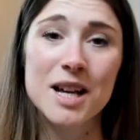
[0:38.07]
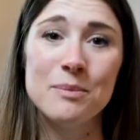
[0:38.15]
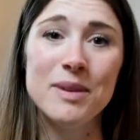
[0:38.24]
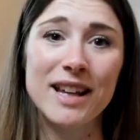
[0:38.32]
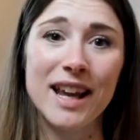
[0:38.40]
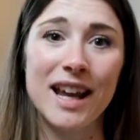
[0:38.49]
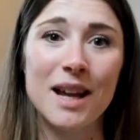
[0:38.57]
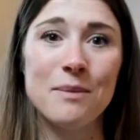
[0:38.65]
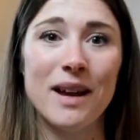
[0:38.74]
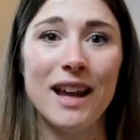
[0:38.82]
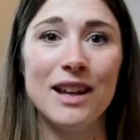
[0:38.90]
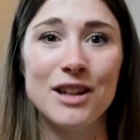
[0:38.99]
became
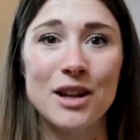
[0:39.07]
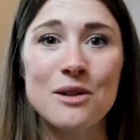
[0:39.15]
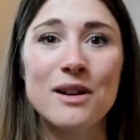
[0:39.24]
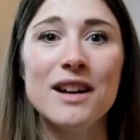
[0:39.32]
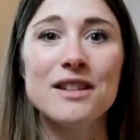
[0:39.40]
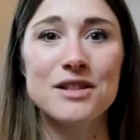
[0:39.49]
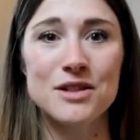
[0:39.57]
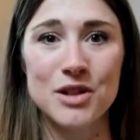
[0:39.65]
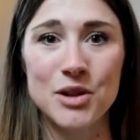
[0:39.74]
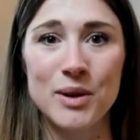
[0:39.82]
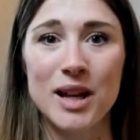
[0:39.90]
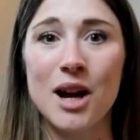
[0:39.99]
a yoga
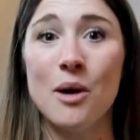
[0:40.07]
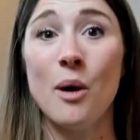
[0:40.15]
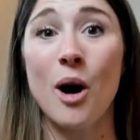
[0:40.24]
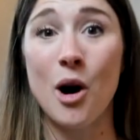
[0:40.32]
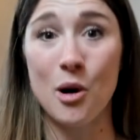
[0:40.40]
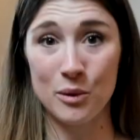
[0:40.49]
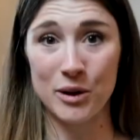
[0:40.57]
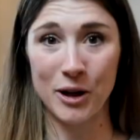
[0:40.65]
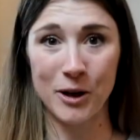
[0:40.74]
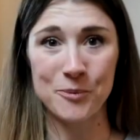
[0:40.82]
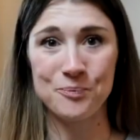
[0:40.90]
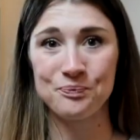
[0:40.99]
studio owner.